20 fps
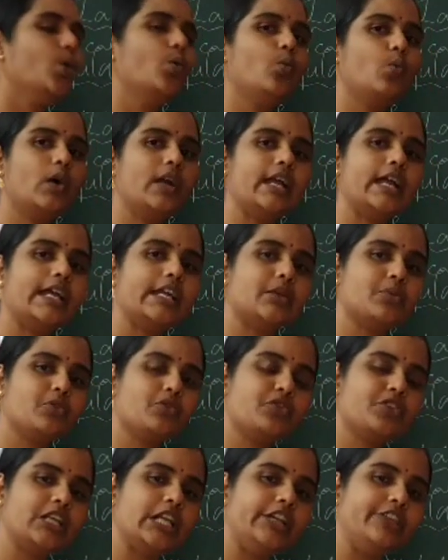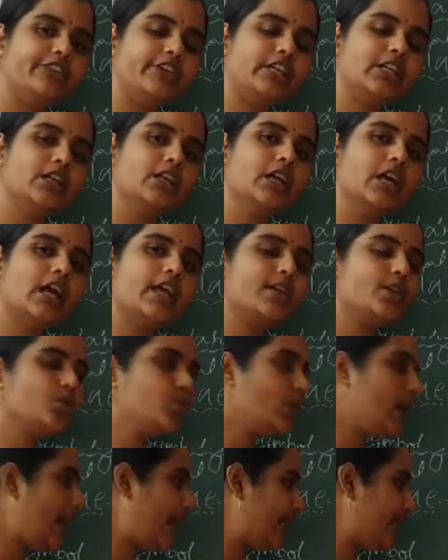1 atom of sulfur and
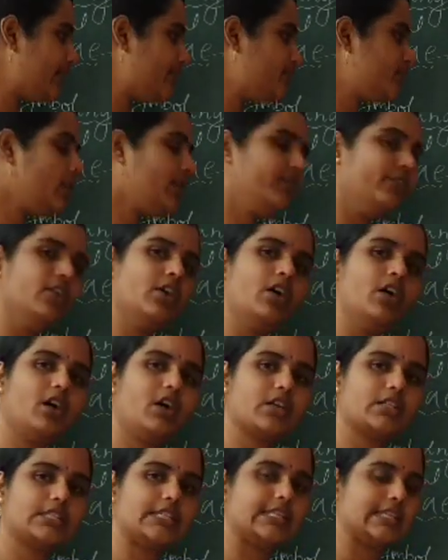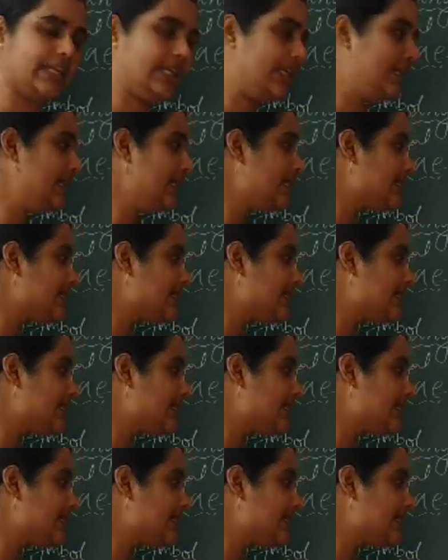2 atoms of oxygen.